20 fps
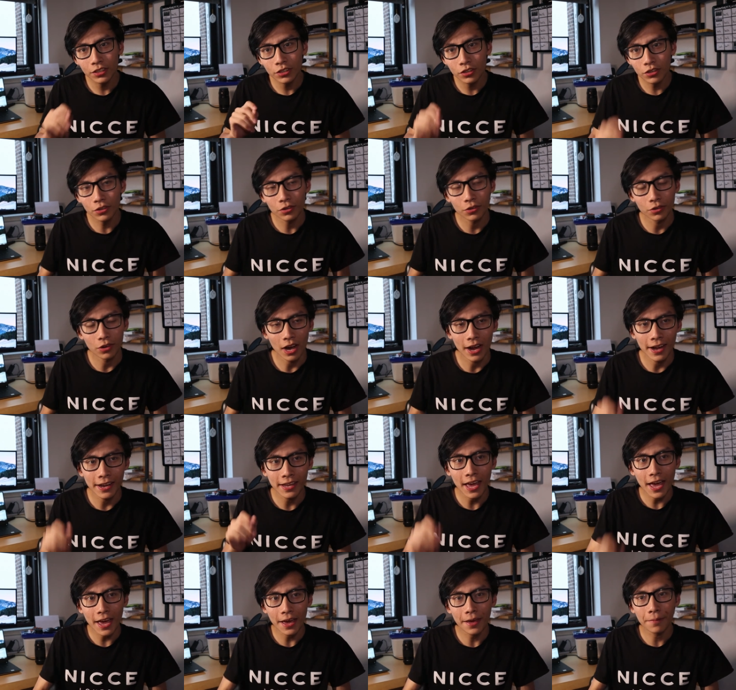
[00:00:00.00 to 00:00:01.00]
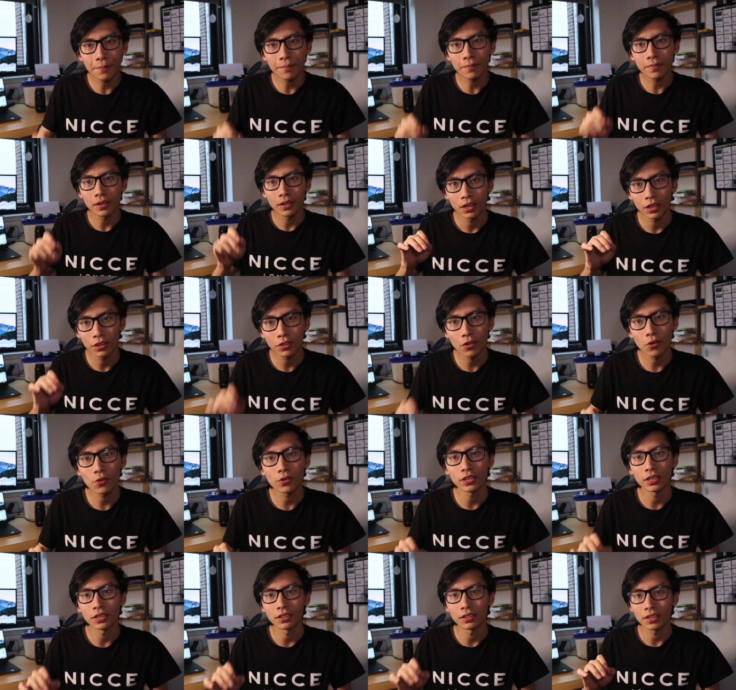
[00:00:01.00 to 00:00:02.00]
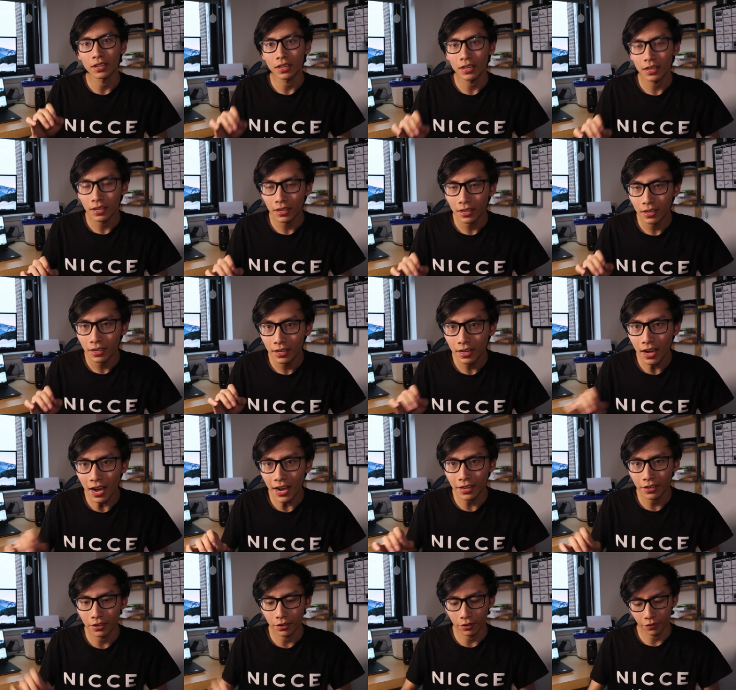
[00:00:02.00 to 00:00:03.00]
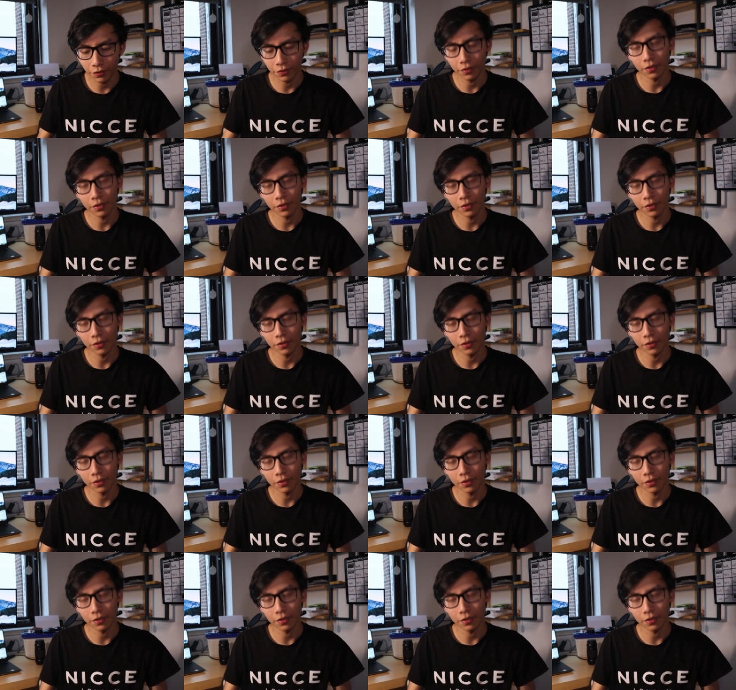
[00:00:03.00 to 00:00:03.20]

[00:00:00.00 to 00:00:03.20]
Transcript: true. I am Estonian. Kind of.